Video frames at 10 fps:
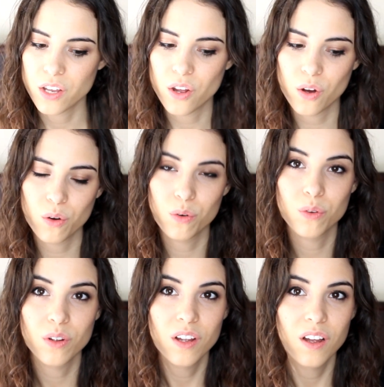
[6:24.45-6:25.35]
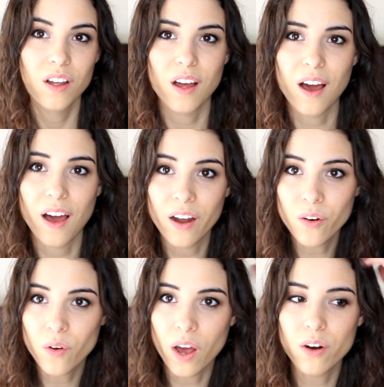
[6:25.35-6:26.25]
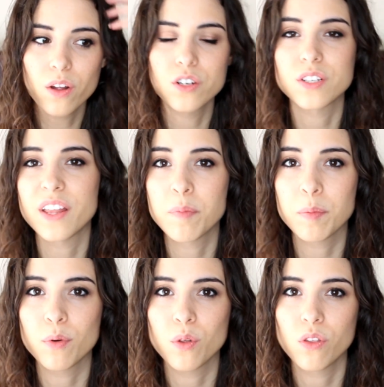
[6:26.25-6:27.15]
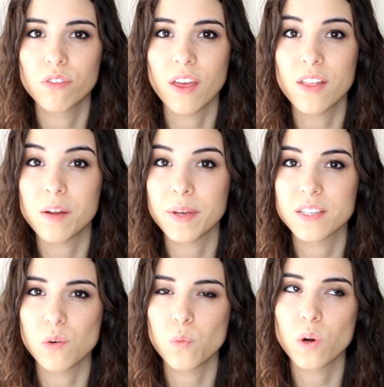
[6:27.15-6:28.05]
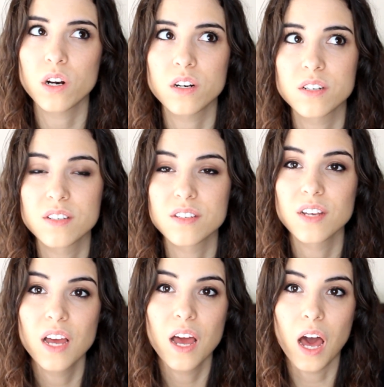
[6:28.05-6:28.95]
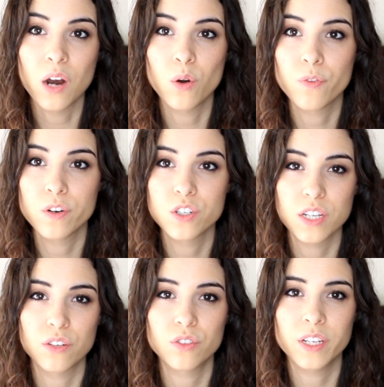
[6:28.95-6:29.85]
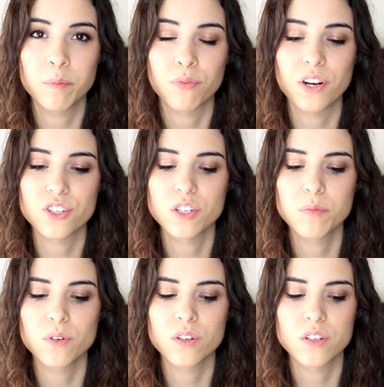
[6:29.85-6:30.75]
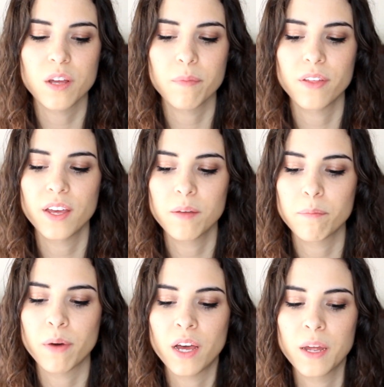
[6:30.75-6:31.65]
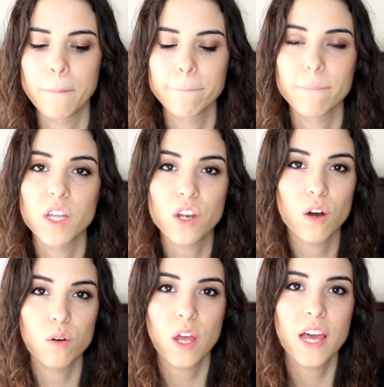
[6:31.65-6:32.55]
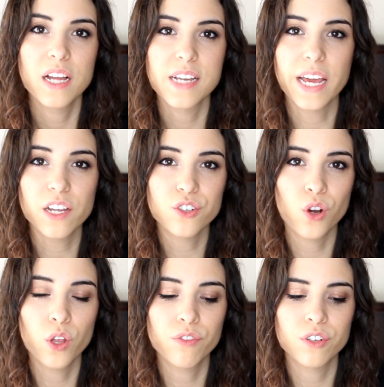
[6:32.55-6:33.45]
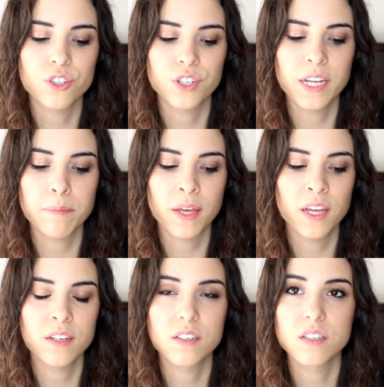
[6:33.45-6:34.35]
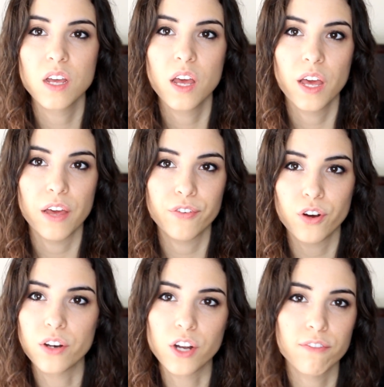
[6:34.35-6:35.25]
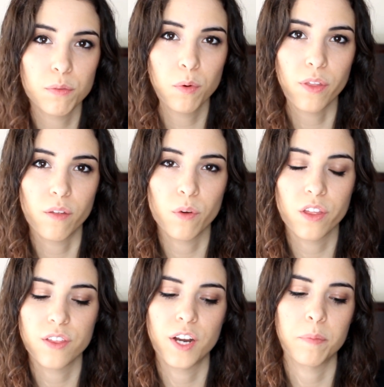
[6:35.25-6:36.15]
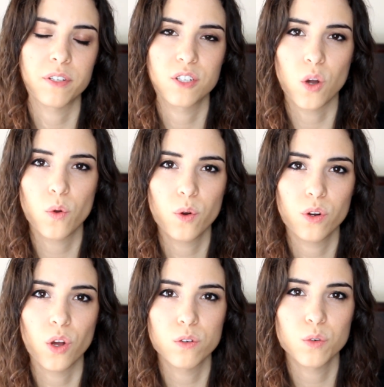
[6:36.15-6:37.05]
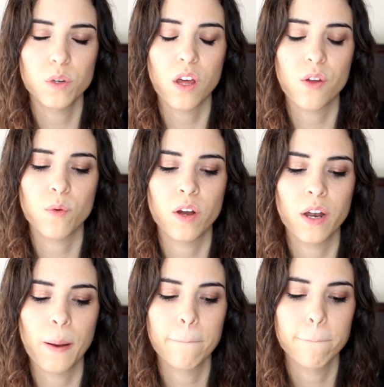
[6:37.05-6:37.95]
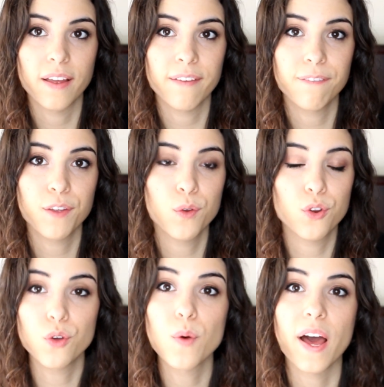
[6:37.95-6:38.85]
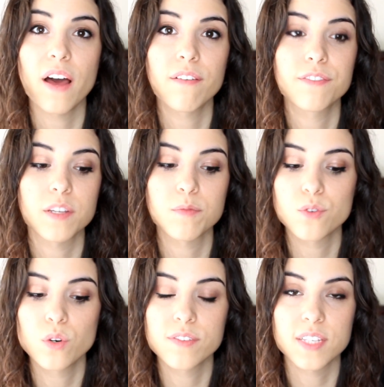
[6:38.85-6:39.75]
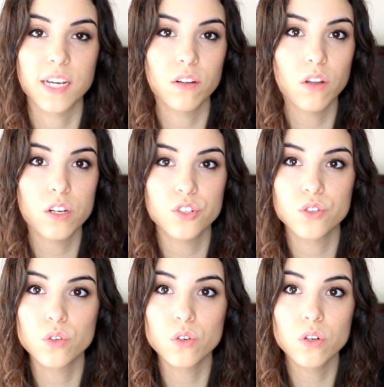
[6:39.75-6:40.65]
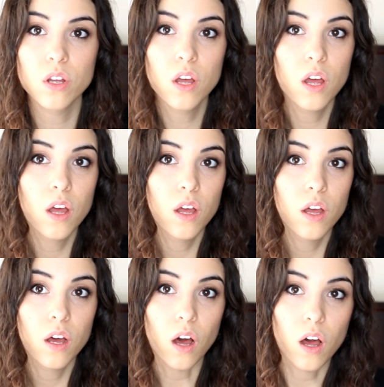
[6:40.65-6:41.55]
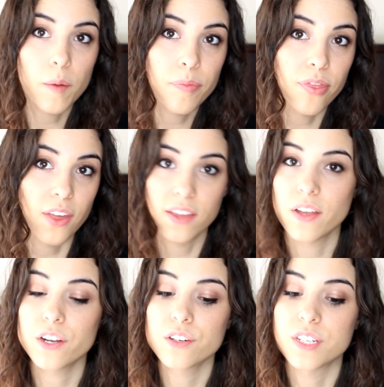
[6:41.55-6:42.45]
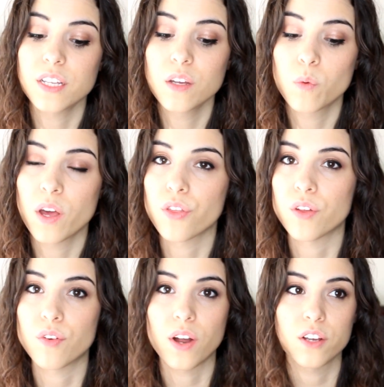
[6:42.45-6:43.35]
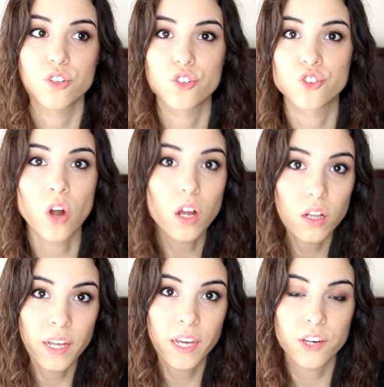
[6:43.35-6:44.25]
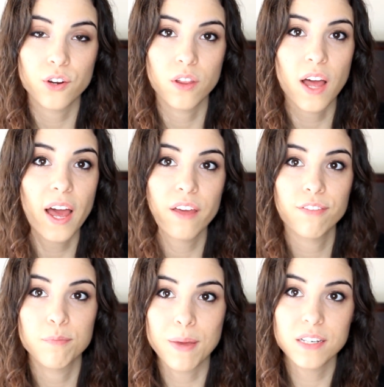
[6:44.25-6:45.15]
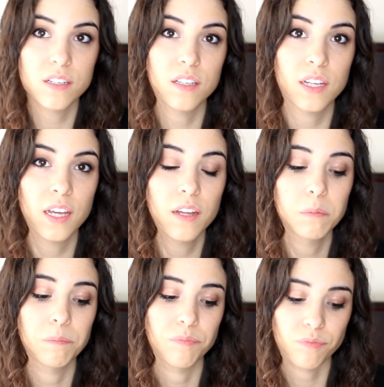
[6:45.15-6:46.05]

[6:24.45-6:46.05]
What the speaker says: You know, I don't understand the people who say that it makes it worse. I don't know if they're just like really impressionable or something, but, you know, take control of your treatment. If you're uncomfortable with a therapist, go to another one. If you do have some sort of psychological thing that you're dealing with, if you're struggling in your life mentally